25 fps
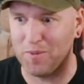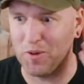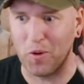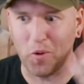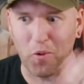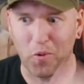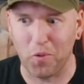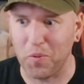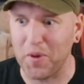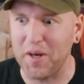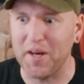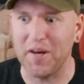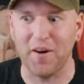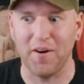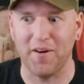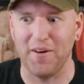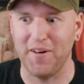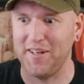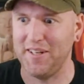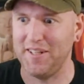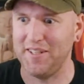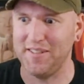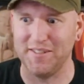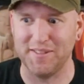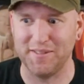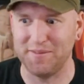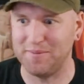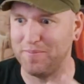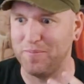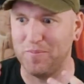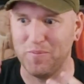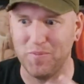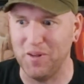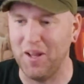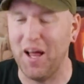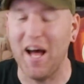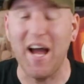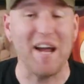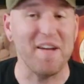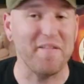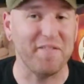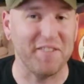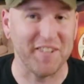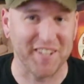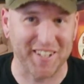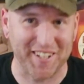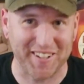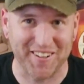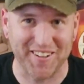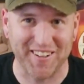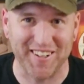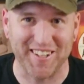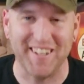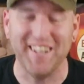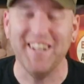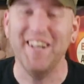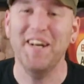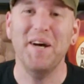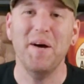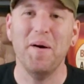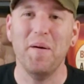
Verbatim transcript: career and his livelihood